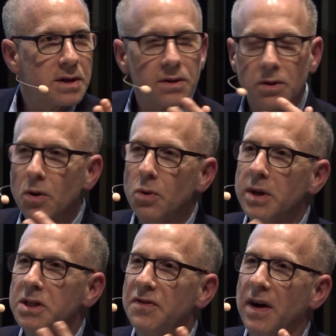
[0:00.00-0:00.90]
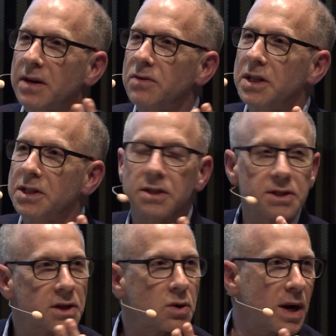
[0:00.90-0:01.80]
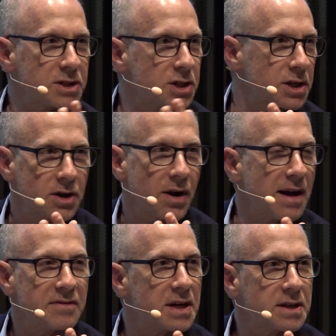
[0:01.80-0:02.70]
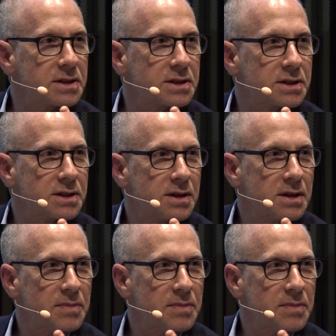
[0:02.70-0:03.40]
they'll always find reasons to question your evidence,